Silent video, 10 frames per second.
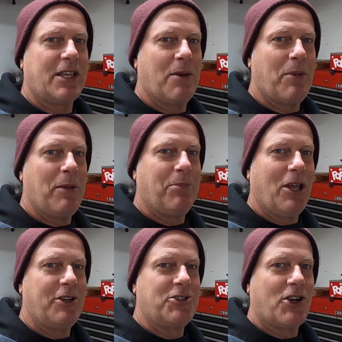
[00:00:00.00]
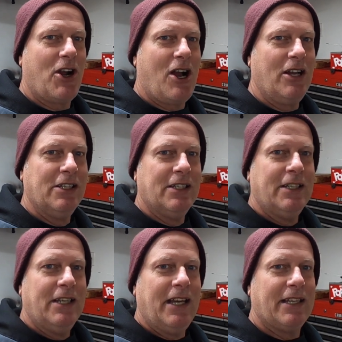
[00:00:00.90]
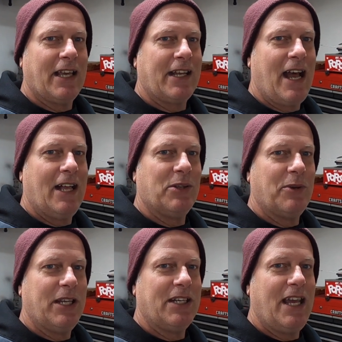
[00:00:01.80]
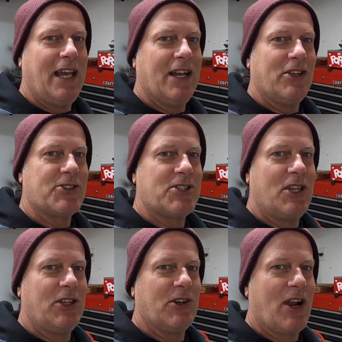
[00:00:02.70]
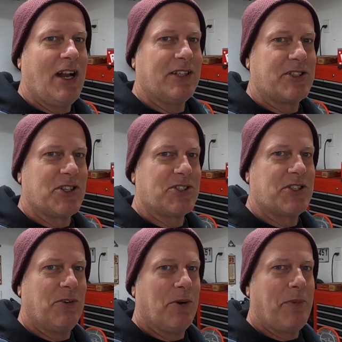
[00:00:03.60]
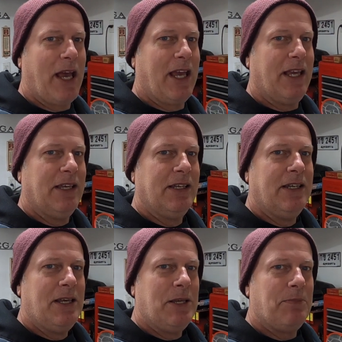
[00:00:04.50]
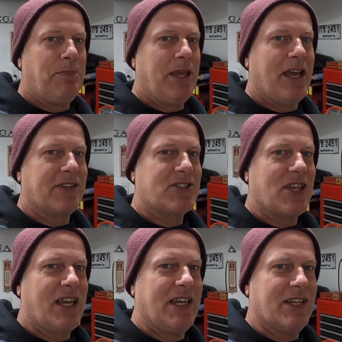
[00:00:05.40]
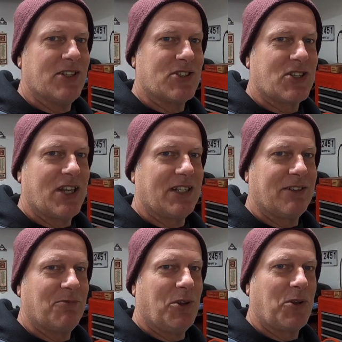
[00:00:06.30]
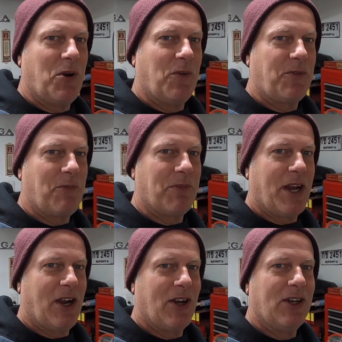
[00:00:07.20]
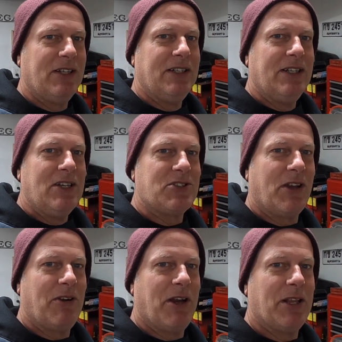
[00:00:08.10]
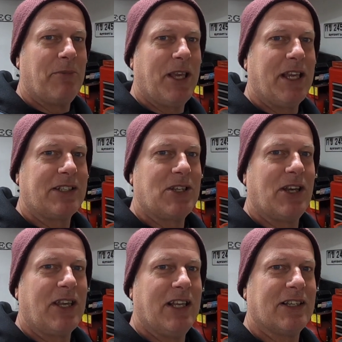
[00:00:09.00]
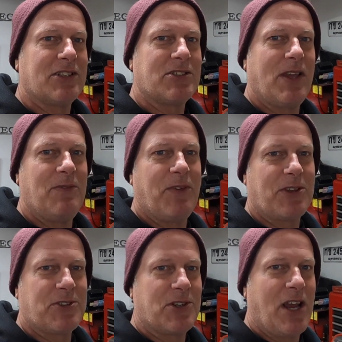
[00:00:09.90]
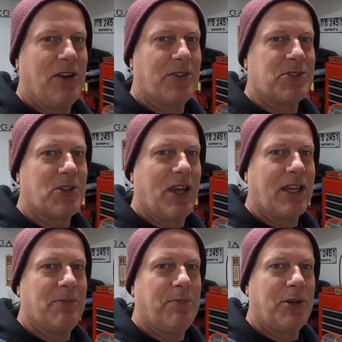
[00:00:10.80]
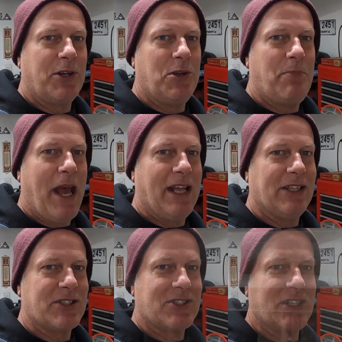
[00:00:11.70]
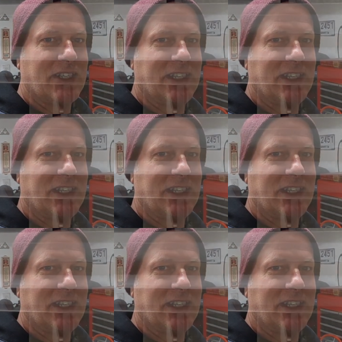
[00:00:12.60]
get my blood draw, and then Halloween Day I'll see the urologist, see what my PSA is, and we'll go from there. So anyway, let me get to getting this light fixture down so I can put a new ballast in